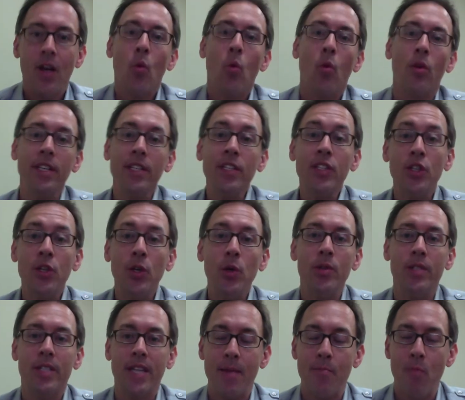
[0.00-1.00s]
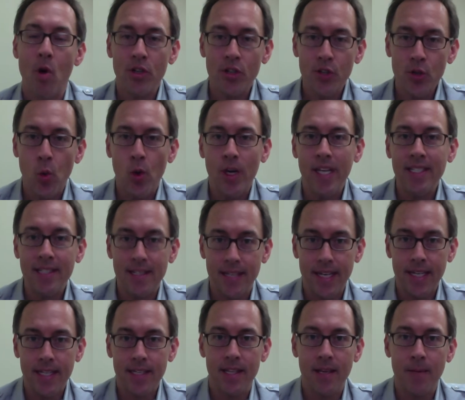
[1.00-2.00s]
Well, this Tuesday, March
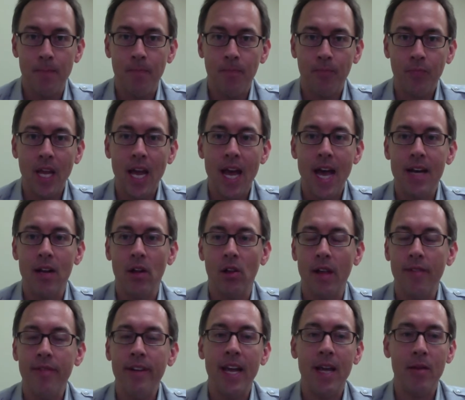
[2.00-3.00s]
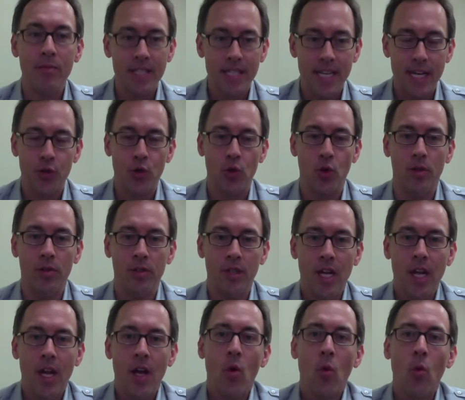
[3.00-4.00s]
26th at 11 a.m. Central,
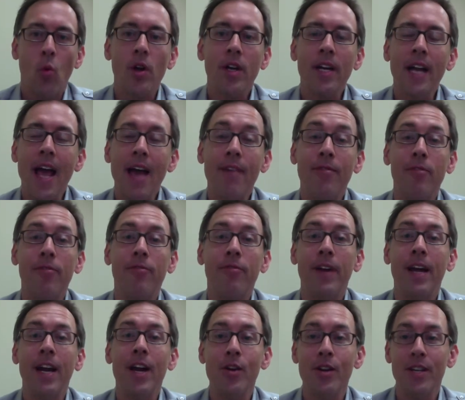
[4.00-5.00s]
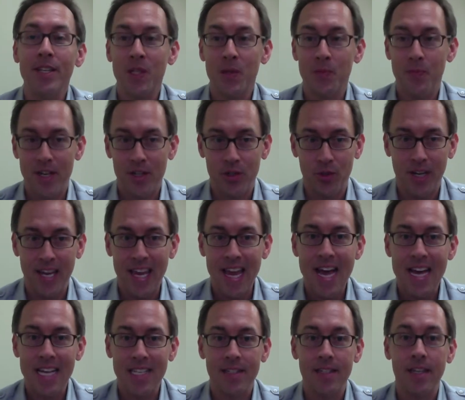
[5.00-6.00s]
we're going to have a very special
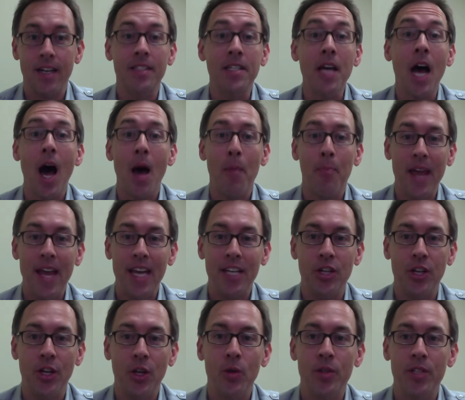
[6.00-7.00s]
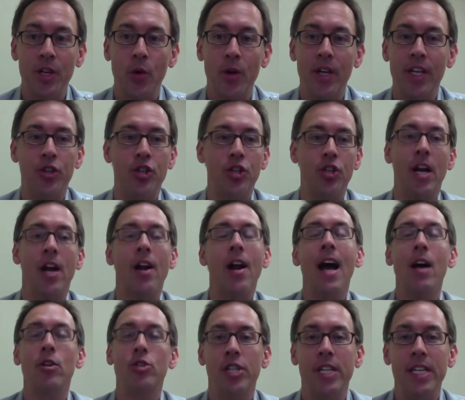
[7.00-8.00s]
guest, a top agent who's agreed to share
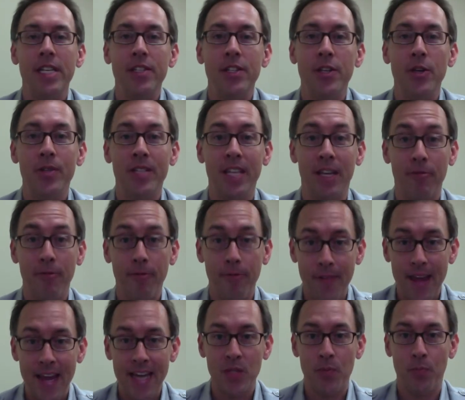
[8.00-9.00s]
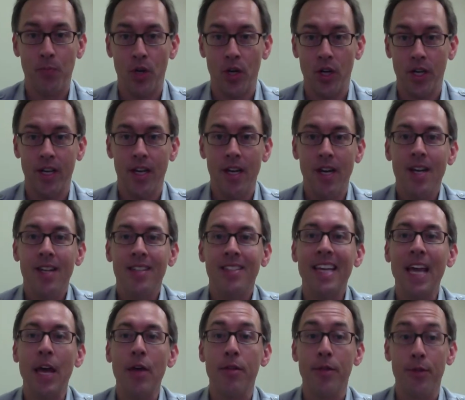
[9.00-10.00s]
how she's using Facebook to
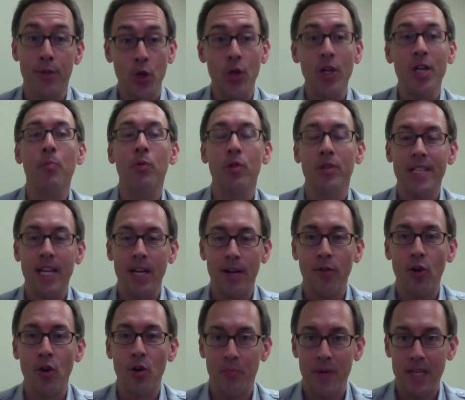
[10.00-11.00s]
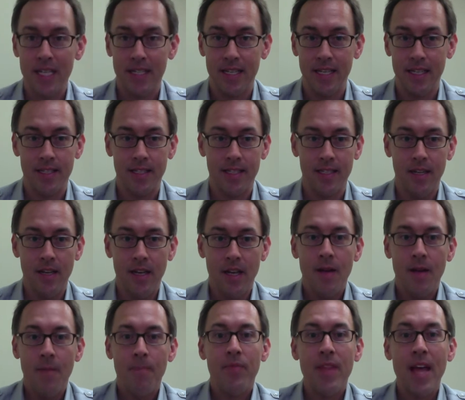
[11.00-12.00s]
get 30% of her business.
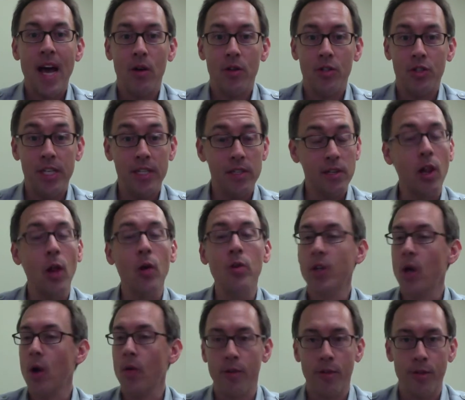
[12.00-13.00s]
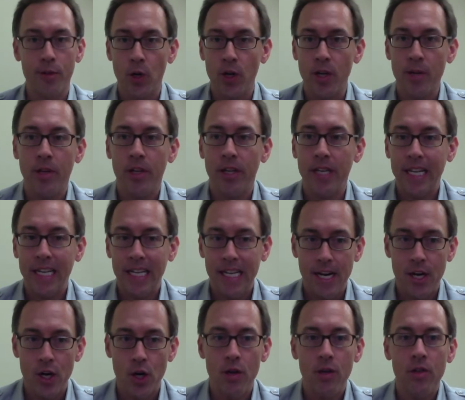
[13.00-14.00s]
Now, she's closing over 30 million a
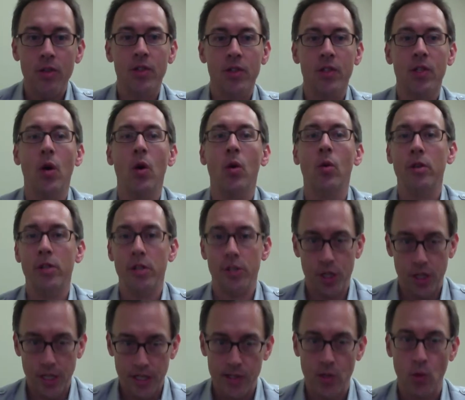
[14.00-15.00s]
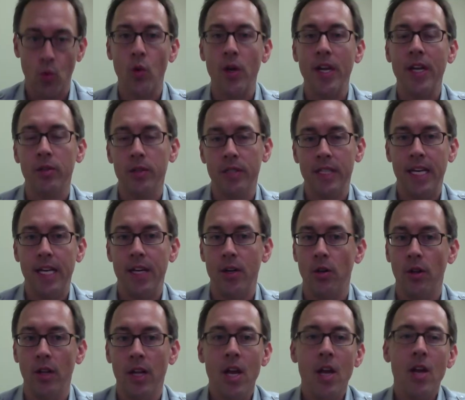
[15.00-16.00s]
year, so she's the real
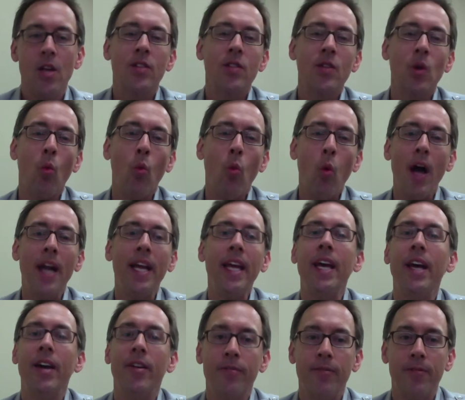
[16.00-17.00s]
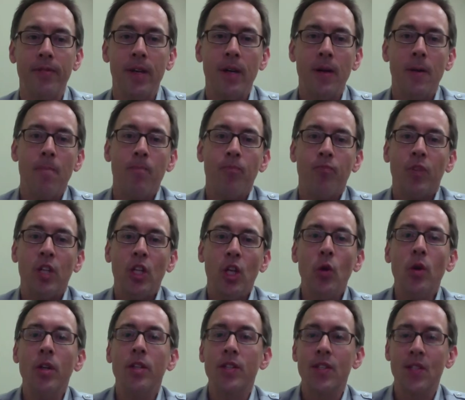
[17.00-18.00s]
deal. So what if you
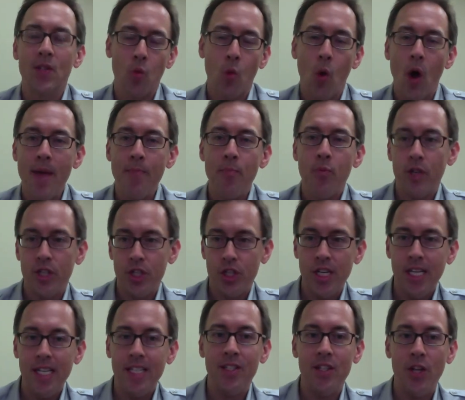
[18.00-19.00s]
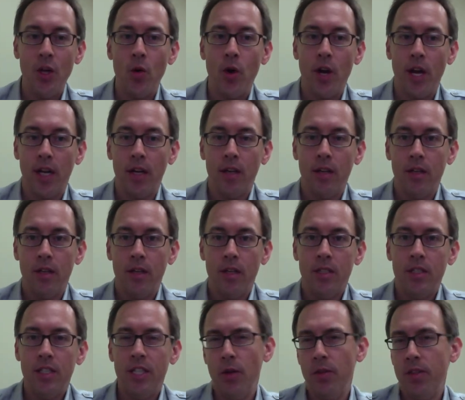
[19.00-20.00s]
could swipe what she's doing?
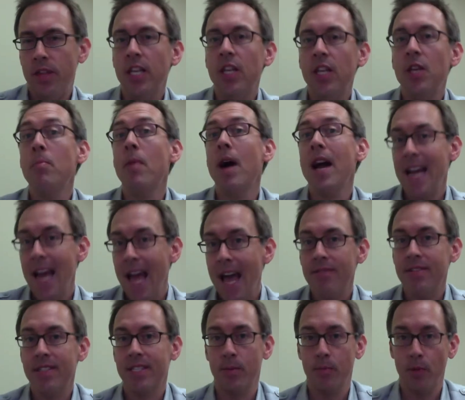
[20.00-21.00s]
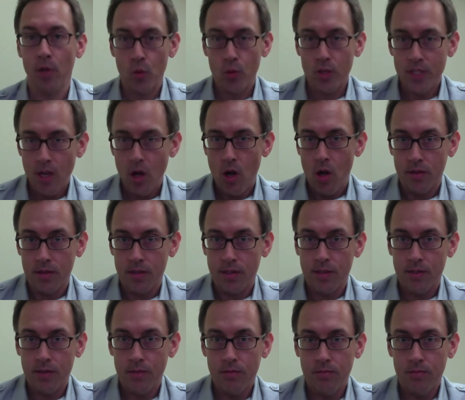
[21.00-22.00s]
Do you think you might have similar results?